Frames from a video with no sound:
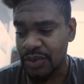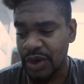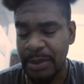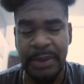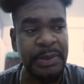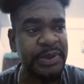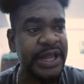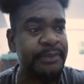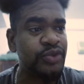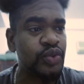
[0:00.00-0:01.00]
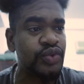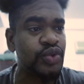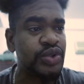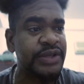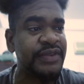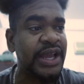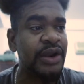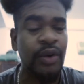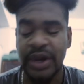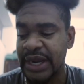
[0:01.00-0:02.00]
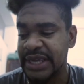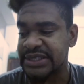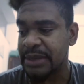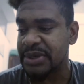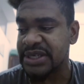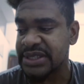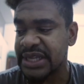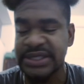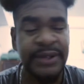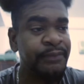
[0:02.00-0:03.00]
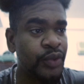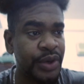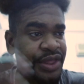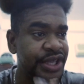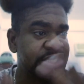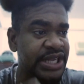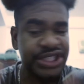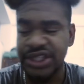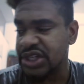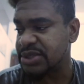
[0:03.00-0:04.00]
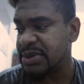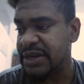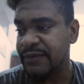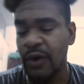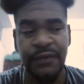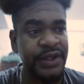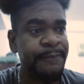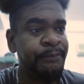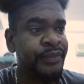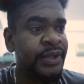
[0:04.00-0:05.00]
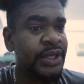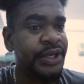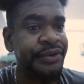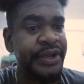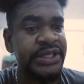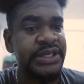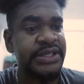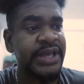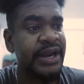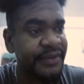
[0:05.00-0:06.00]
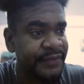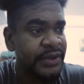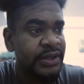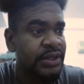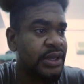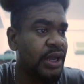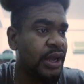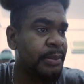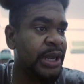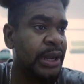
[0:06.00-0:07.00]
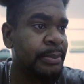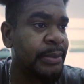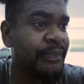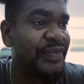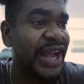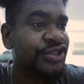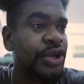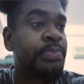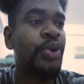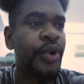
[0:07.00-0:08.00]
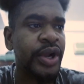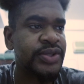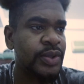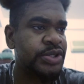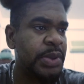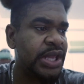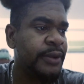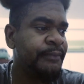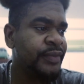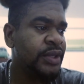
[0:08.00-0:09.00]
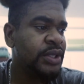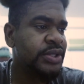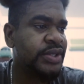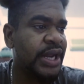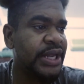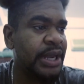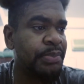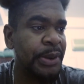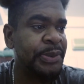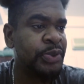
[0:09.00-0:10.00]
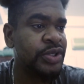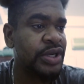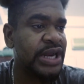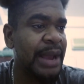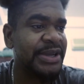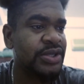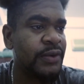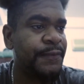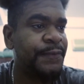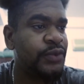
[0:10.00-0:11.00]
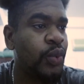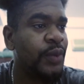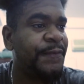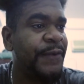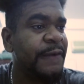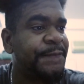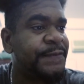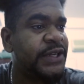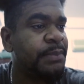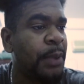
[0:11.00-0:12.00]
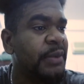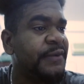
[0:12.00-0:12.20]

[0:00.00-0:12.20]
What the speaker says: my people them to see if they can organize that, because that's one of the things that she does be involved in creating this kind of natural product, so to speak, so that they can probably put it on Amazon. Probably